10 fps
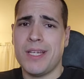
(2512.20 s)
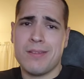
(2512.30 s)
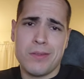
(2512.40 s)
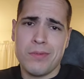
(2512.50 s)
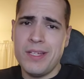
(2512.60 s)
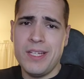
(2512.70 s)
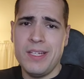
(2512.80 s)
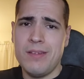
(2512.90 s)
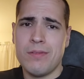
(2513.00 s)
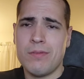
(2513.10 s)

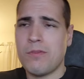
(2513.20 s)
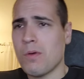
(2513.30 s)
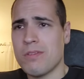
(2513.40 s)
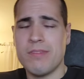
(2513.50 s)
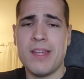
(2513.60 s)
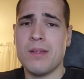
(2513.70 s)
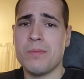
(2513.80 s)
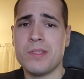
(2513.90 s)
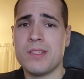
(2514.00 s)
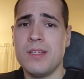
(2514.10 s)
3, 4
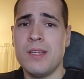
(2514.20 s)
venoms.